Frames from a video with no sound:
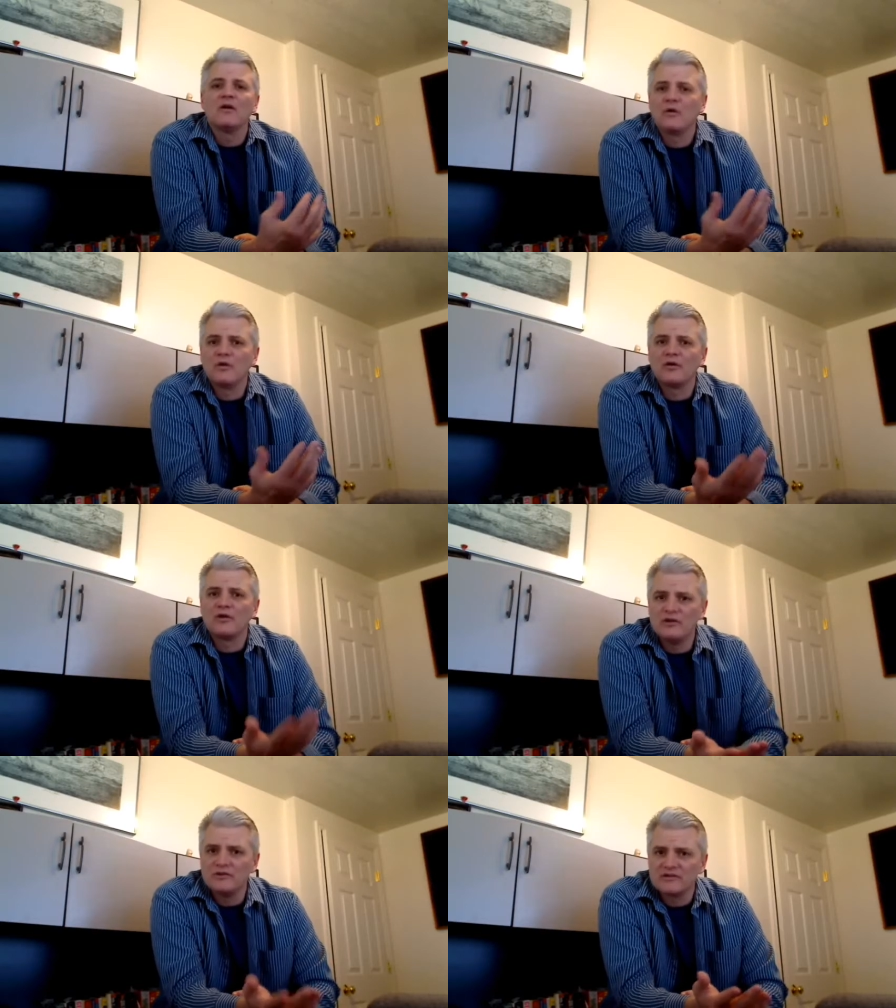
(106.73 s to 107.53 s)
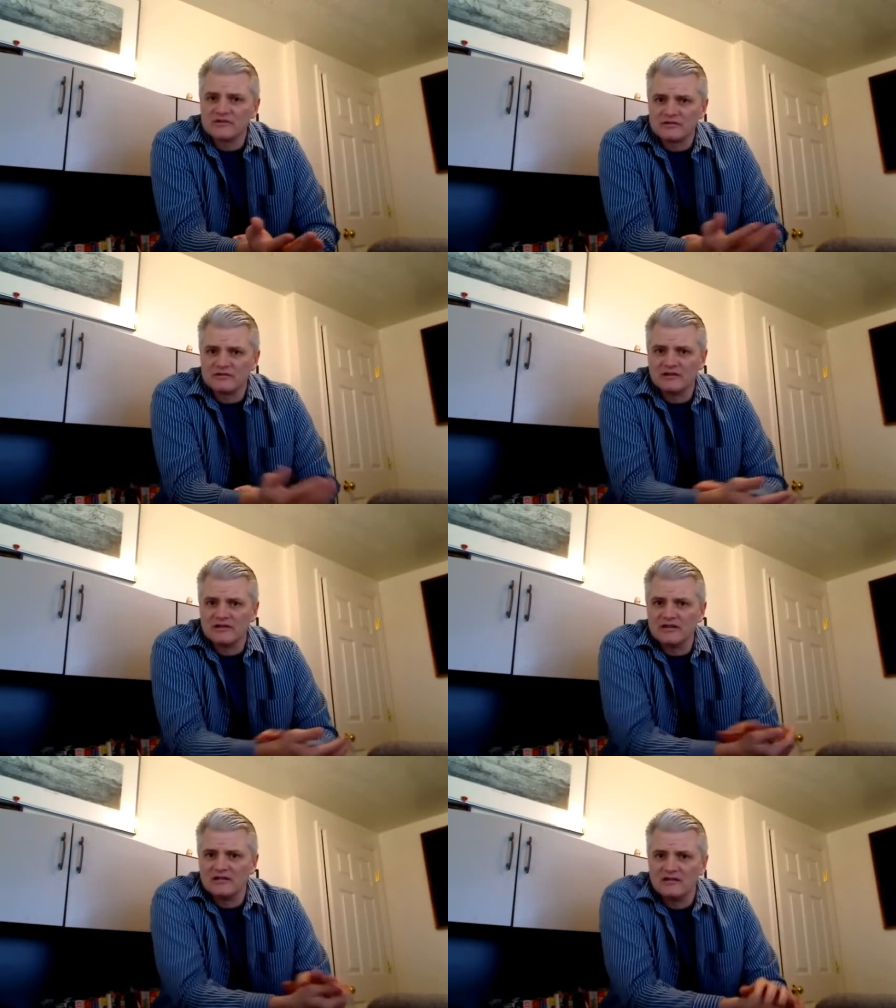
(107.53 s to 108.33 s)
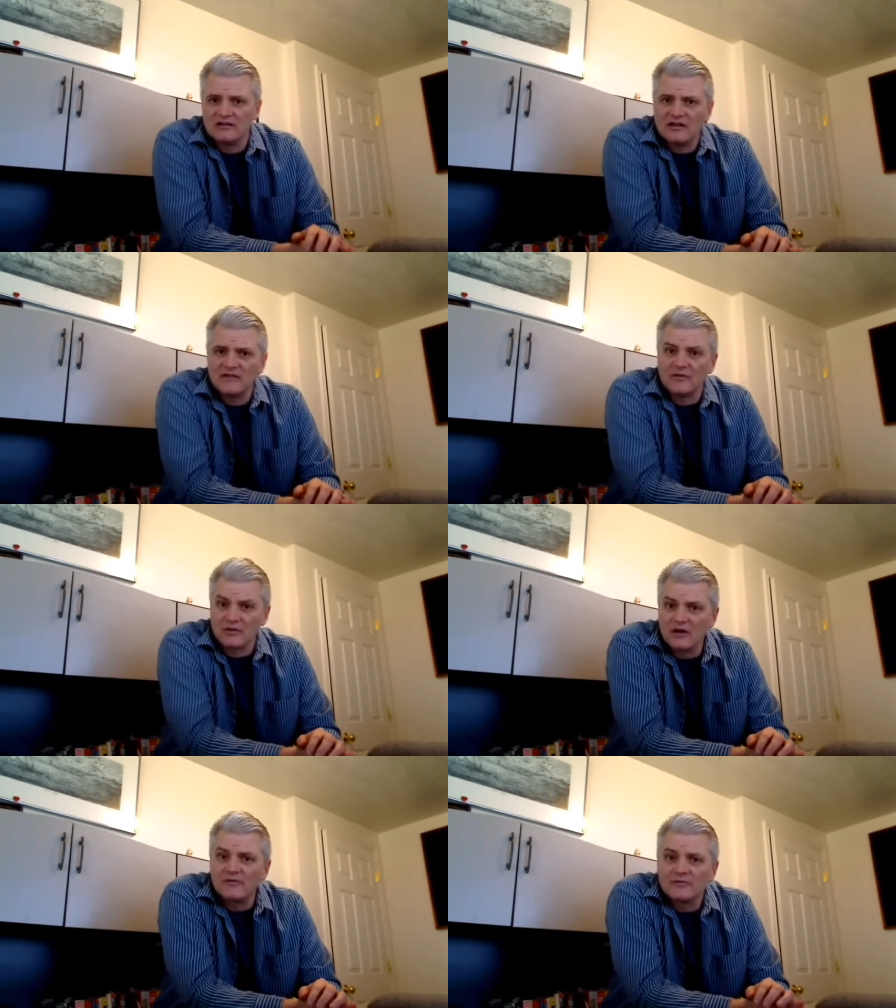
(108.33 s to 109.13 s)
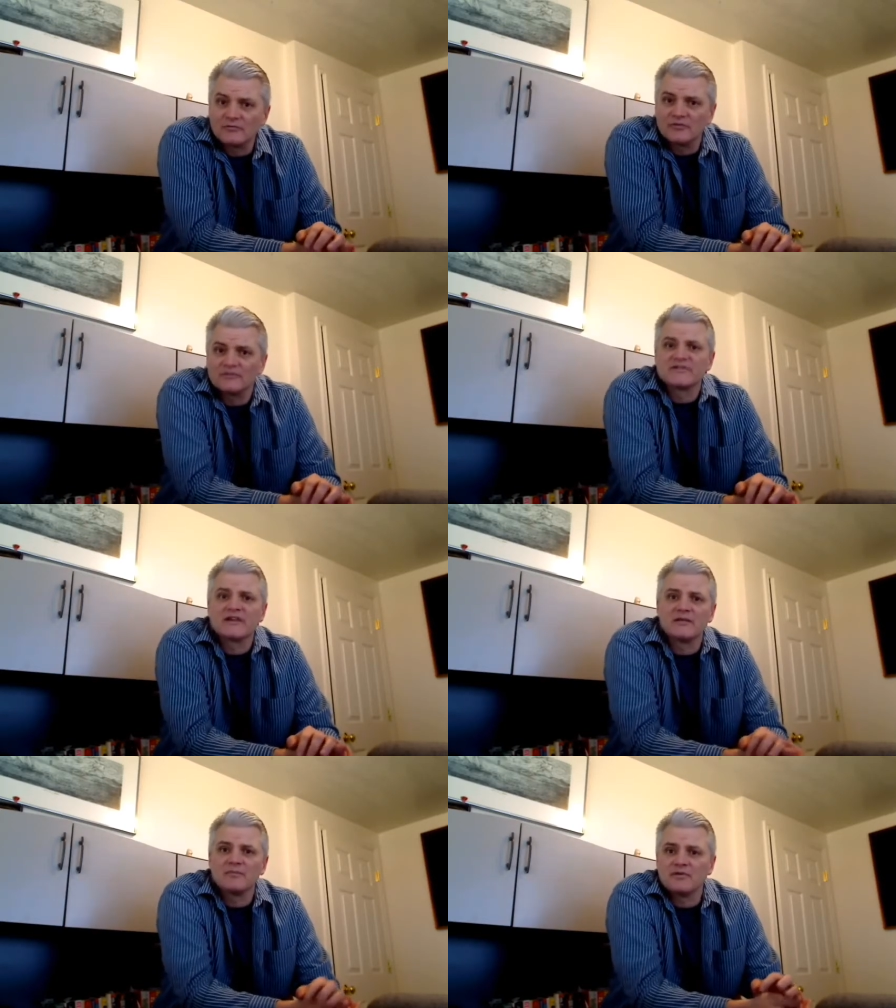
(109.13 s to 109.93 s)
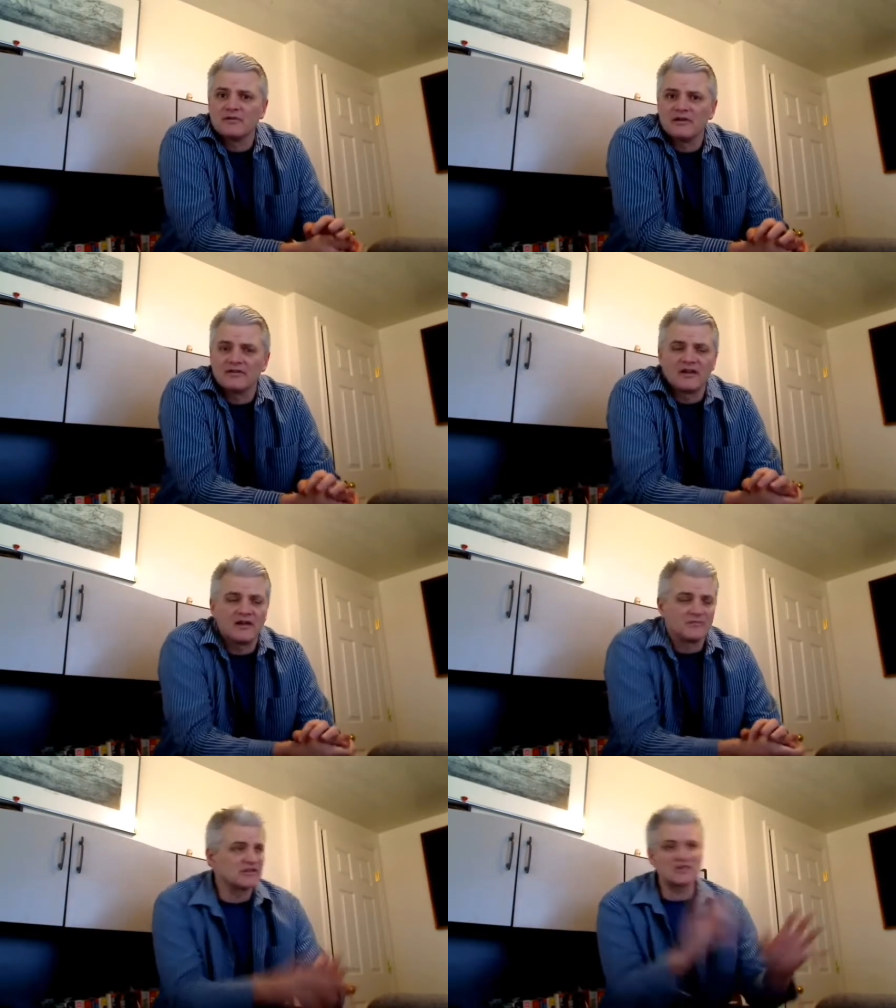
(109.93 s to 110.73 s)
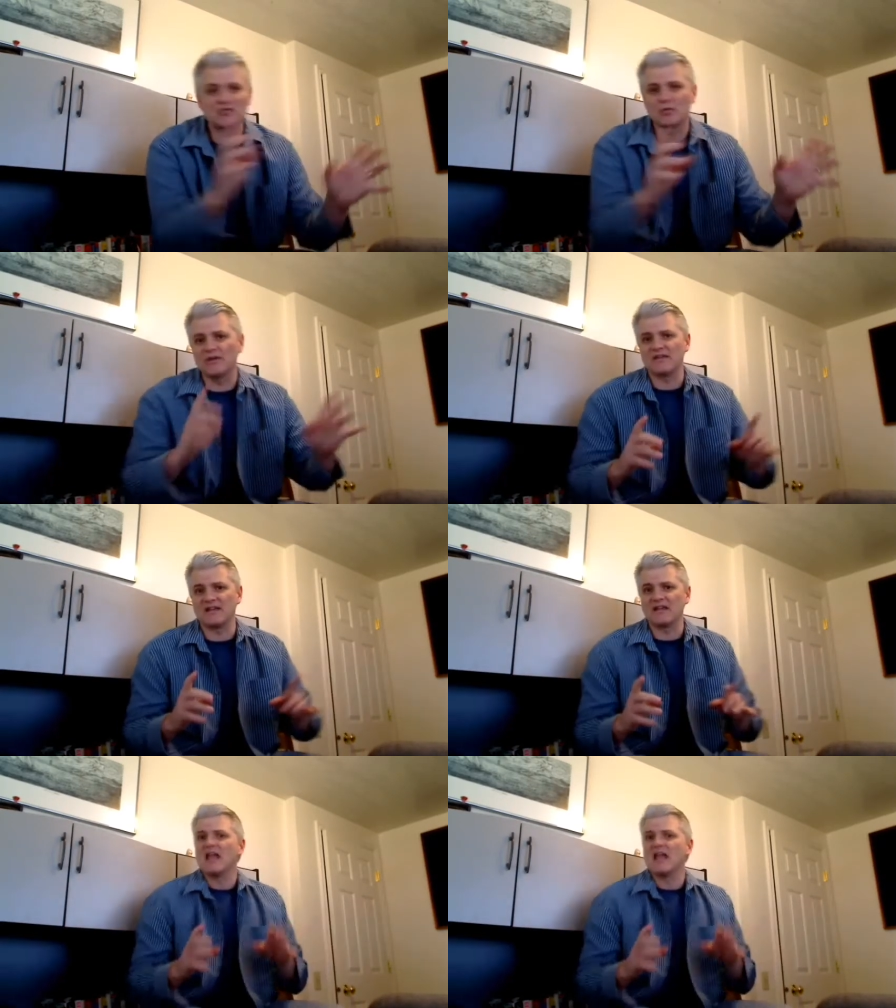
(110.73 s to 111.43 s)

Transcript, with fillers: Or you can certainly, if you're comfortable, set up a time. So that's one thing,